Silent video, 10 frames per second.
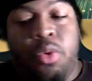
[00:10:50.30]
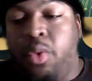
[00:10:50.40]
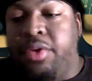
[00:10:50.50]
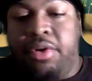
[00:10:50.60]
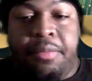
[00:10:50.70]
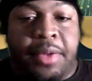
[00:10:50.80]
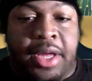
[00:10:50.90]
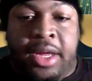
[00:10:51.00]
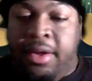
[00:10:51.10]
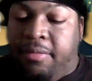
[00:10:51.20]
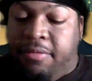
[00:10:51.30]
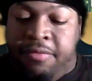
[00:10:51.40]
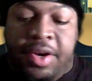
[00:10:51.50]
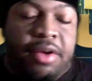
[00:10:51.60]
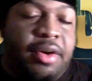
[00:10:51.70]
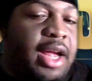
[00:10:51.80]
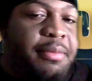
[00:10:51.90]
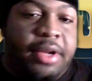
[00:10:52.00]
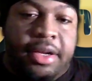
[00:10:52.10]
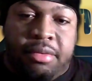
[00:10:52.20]
whether it be video
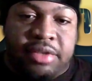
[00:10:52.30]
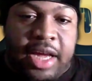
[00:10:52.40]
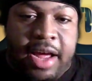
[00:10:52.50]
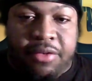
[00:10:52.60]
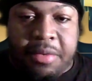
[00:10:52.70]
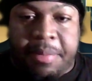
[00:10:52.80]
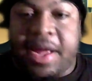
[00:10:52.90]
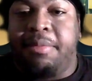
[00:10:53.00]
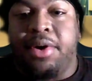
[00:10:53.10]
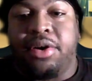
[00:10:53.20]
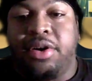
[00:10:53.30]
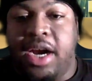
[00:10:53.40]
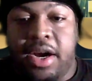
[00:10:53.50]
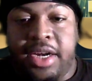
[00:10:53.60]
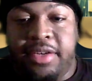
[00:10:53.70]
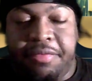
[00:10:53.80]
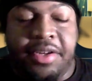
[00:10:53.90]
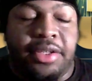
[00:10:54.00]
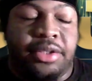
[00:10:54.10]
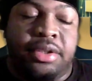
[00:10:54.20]
game playthroughs I have on the back burner that I need to
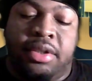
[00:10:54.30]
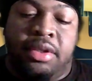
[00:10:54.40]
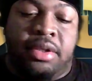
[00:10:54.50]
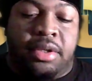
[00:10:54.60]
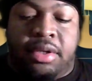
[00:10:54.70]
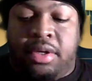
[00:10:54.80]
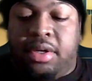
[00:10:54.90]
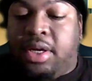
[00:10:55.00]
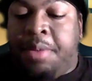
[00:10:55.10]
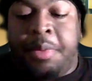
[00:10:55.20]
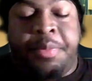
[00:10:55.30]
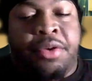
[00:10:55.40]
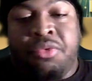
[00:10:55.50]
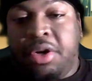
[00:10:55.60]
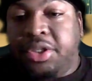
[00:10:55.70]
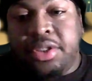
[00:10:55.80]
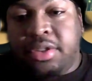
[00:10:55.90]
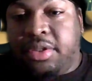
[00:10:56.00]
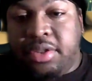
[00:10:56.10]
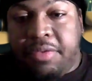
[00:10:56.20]
finish, I'm gonna be
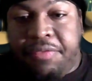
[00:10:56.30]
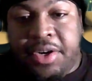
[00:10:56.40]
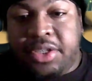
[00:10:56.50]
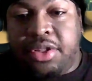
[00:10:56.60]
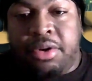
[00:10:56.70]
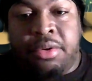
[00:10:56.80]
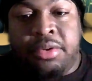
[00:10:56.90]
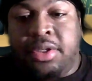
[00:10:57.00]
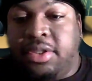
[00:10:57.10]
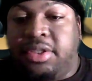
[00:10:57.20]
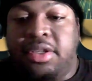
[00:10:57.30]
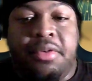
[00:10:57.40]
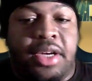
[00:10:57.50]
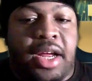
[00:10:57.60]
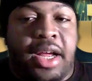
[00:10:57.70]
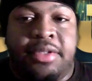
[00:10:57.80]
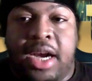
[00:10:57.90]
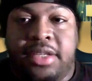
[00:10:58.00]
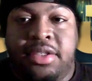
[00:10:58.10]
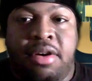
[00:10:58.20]
rushing to finish those because there's certain games
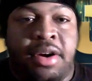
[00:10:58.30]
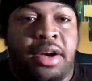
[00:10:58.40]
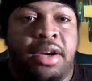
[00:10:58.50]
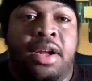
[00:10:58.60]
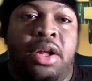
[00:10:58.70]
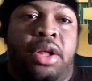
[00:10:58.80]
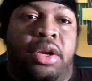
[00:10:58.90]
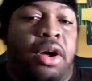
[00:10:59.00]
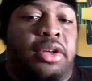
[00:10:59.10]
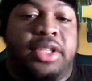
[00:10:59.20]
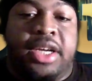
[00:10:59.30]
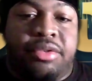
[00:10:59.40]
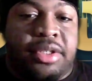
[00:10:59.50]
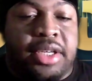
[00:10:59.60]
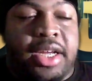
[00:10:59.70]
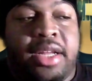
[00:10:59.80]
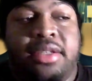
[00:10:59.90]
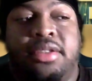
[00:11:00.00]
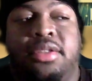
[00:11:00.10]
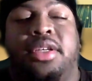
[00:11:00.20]
that I started, lost interest
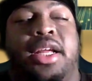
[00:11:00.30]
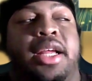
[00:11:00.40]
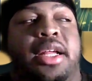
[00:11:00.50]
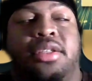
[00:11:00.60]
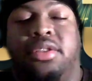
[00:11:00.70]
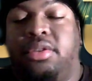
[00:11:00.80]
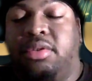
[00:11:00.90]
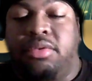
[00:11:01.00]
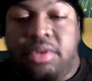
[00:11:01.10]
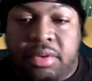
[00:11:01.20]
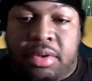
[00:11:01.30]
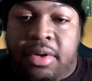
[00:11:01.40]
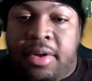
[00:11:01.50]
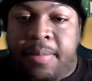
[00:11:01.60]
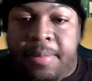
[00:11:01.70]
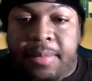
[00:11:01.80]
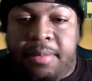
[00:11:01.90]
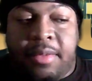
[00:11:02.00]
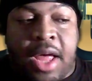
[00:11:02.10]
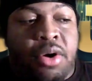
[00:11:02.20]
in, and
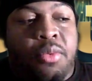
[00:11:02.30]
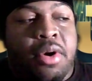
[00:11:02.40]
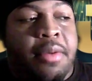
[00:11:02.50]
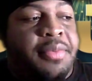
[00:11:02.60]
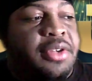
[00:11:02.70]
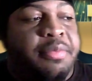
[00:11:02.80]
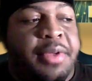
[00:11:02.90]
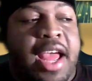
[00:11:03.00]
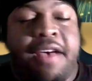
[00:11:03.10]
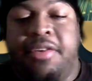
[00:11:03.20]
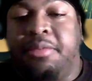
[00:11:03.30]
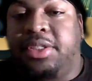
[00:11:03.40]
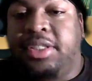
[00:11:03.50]
I don't want to just be having them